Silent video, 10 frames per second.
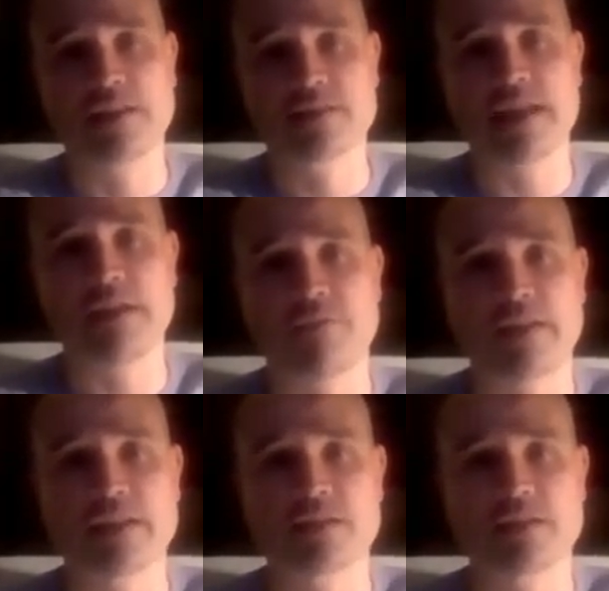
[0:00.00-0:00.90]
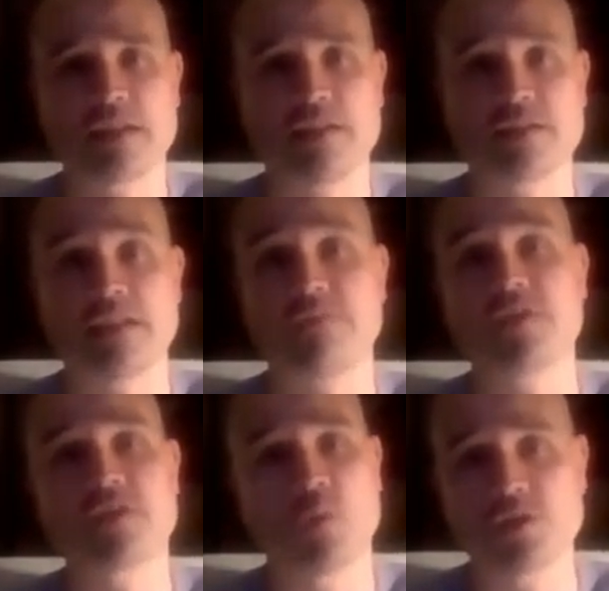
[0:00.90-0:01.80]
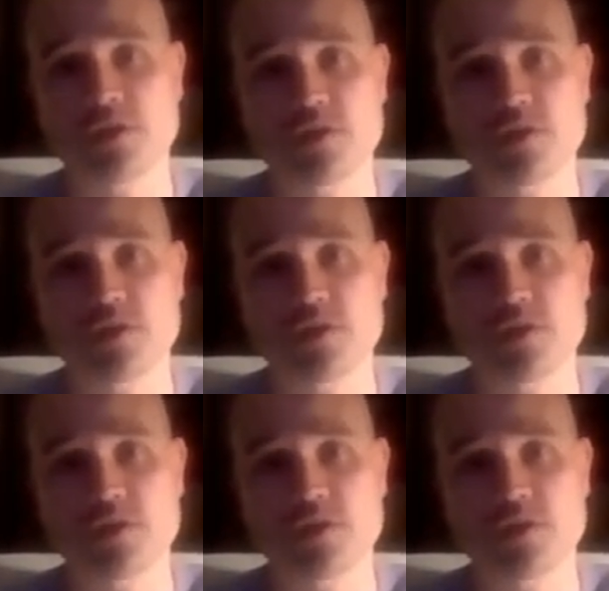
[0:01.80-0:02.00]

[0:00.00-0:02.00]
else there for fans to see that's different to watching